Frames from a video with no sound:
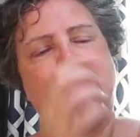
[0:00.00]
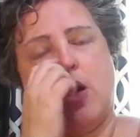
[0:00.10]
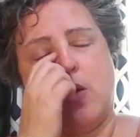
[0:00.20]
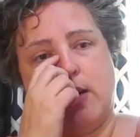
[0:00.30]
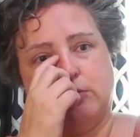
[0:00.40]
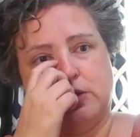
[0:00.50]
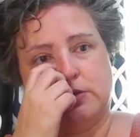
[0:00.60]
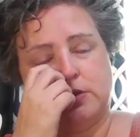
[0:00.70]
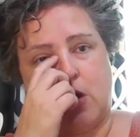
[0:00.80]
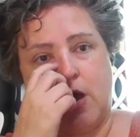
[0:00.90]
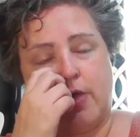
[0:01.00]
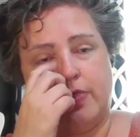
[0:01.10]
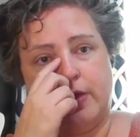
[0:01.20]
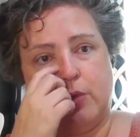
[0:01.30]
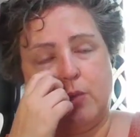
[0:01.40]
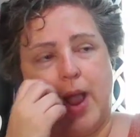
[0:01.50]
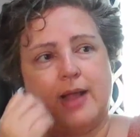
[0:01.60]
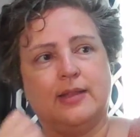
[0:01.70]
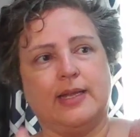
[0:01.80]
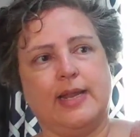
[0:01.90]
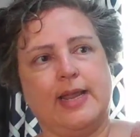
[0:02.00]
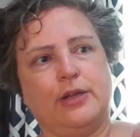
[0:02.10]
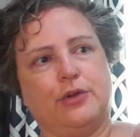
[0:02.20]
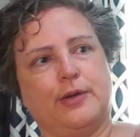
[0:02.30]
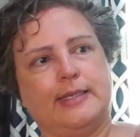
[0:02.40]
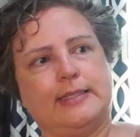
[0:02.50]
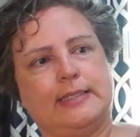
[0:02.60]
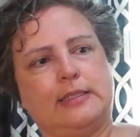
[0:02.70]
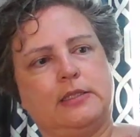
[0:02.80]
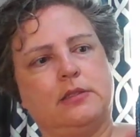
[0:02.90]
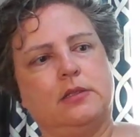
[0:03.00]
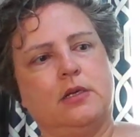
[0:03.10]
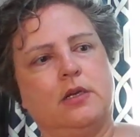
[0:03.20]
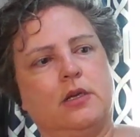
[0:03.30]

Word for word: and now I'm just on the raglan increases.